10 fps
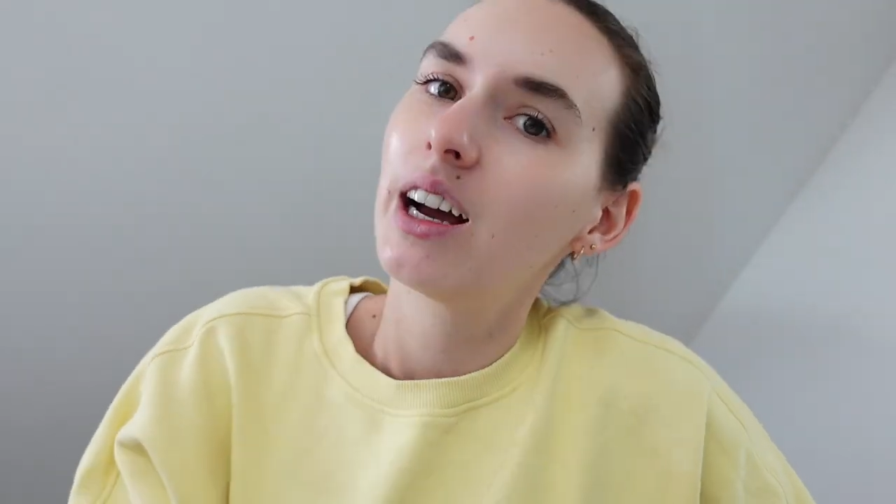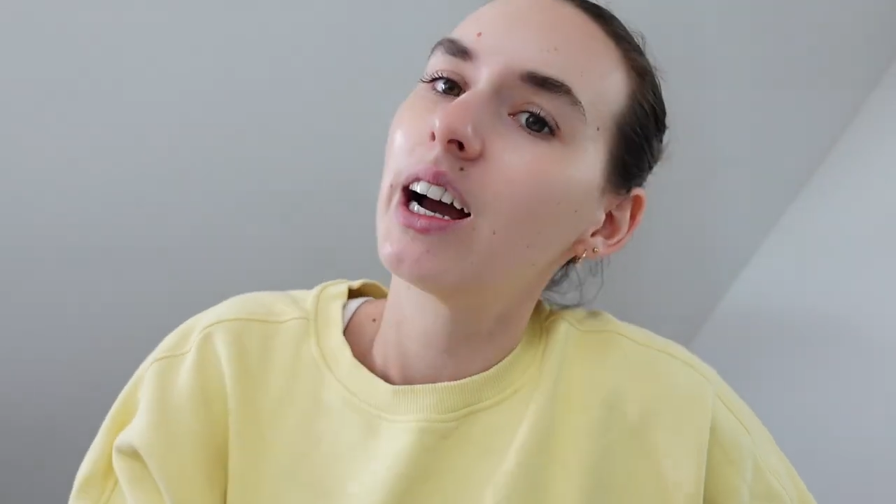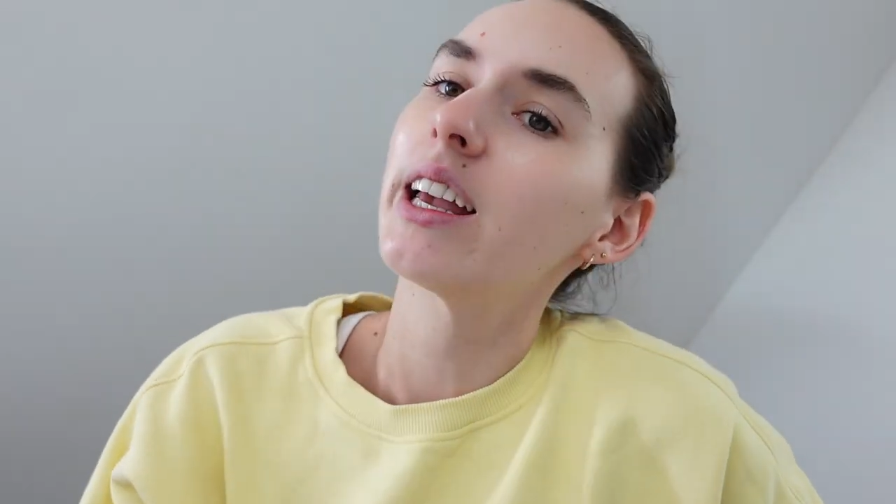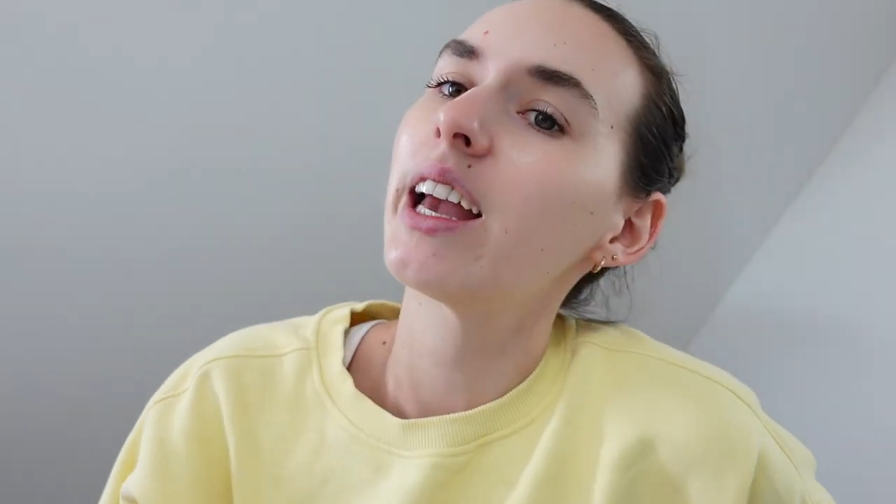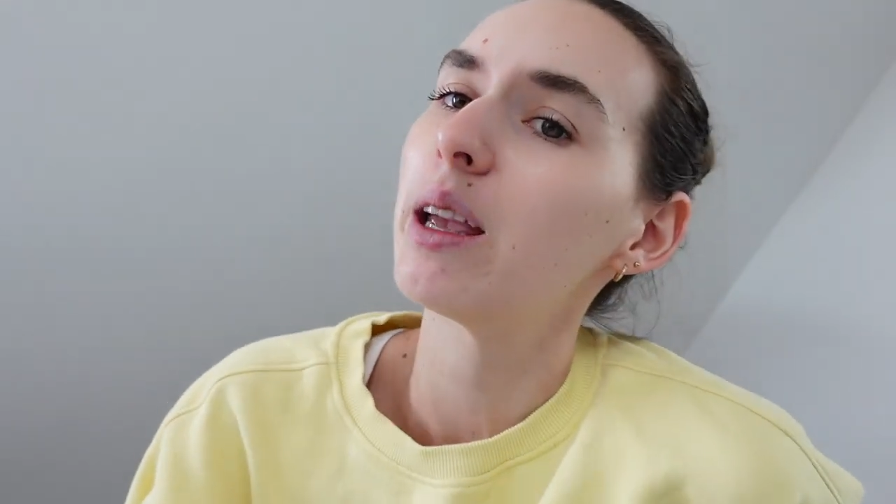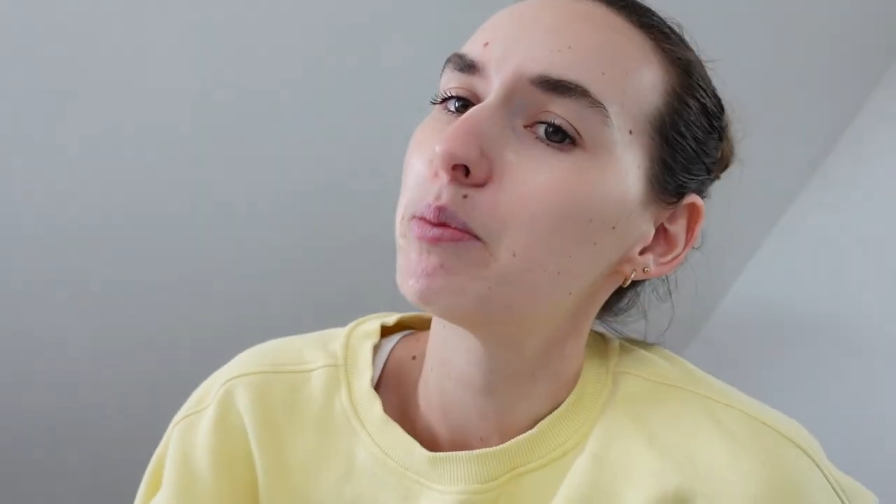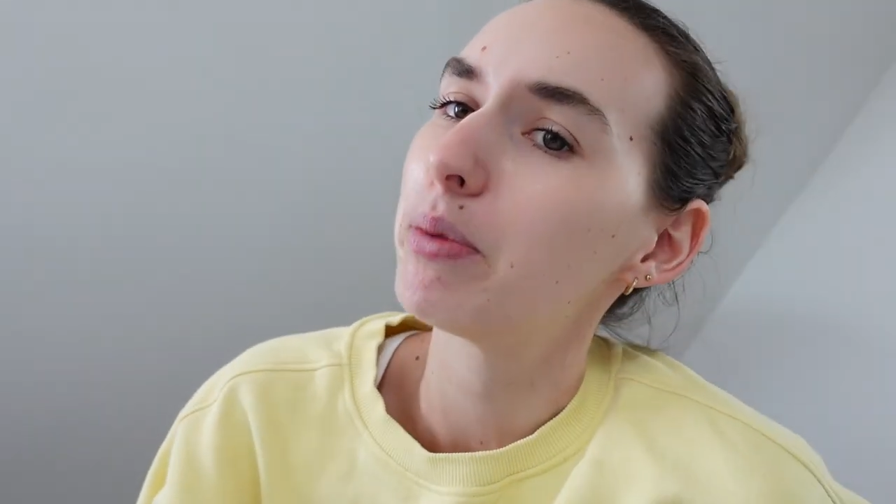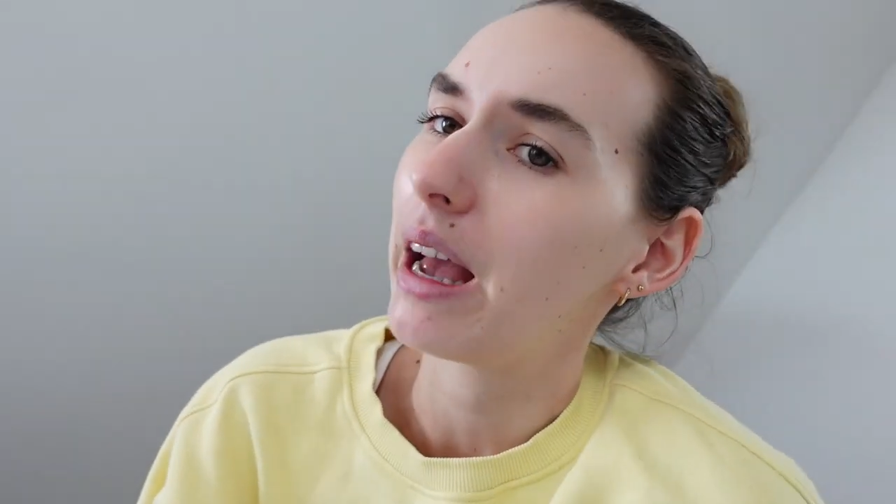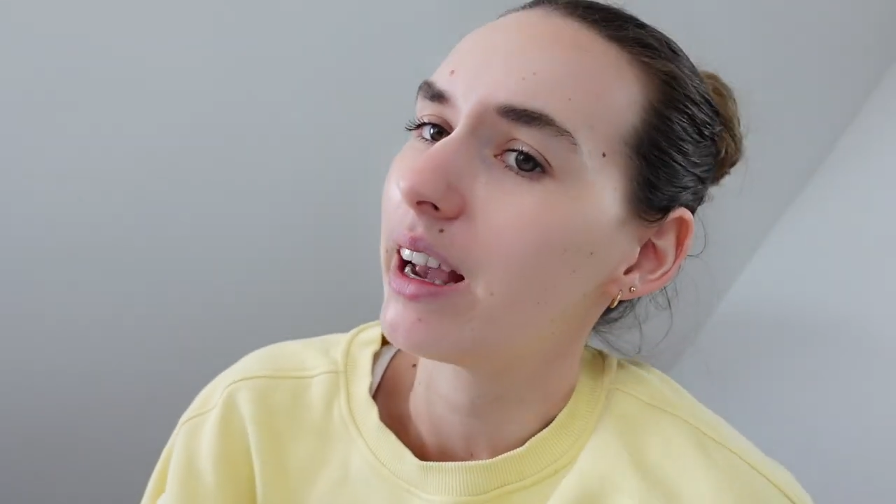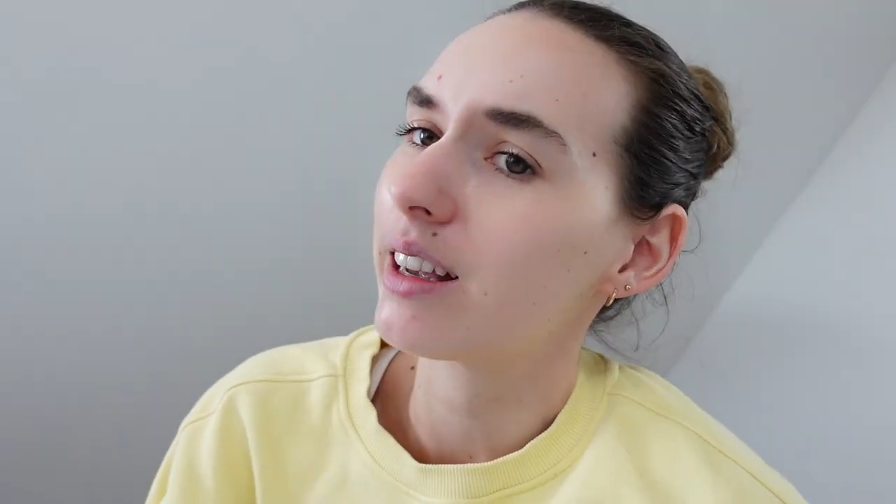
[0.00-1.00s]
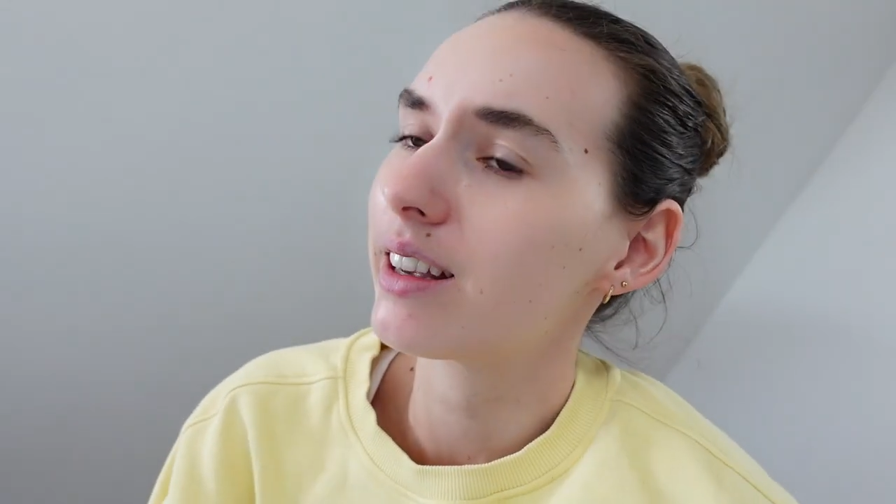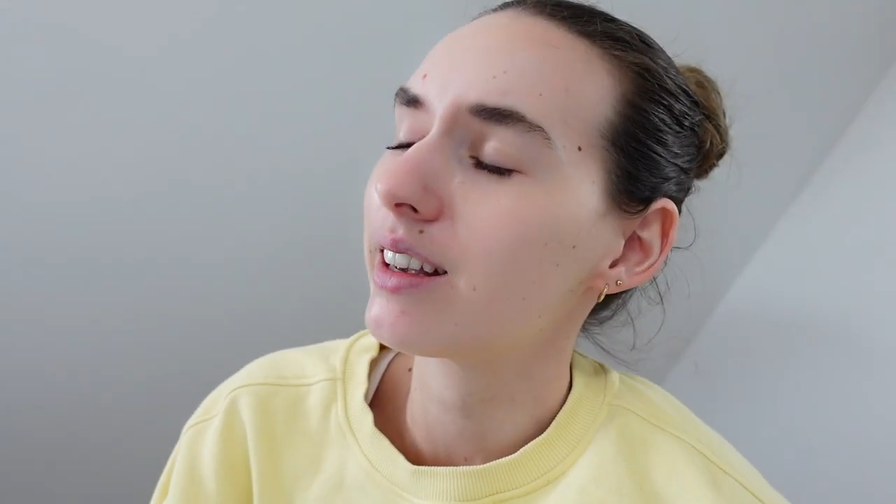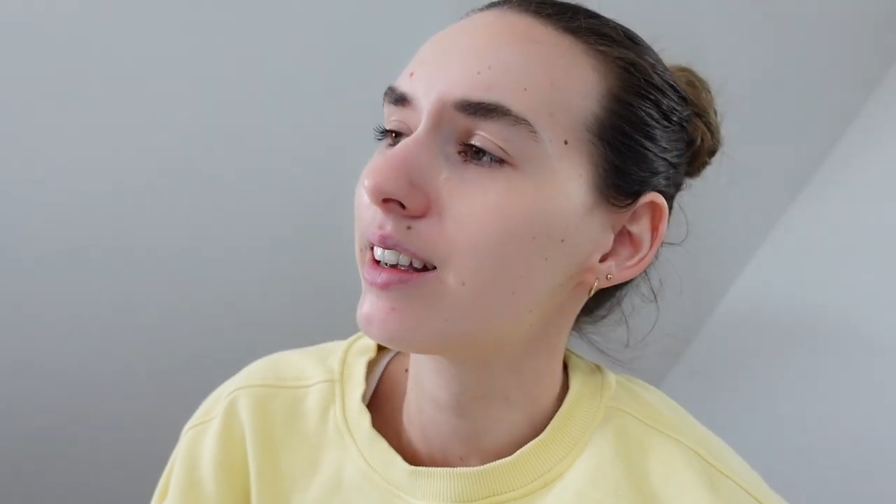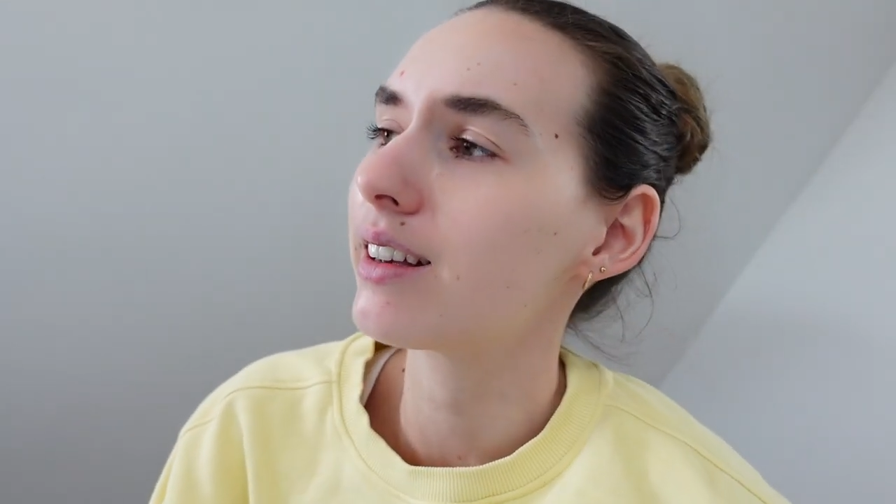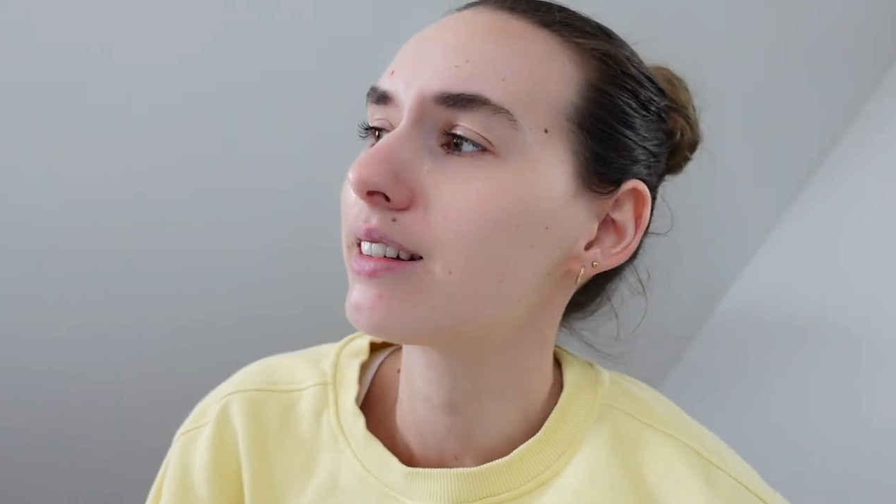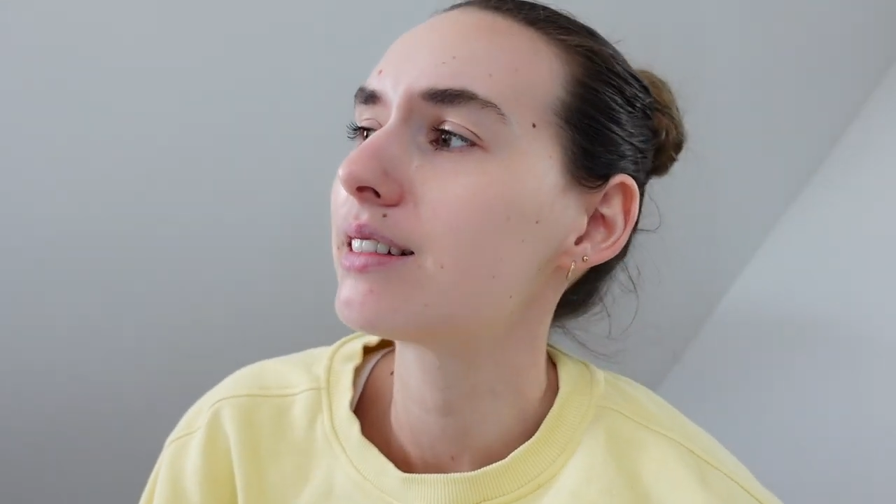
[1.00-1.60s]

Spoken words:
I hate packing.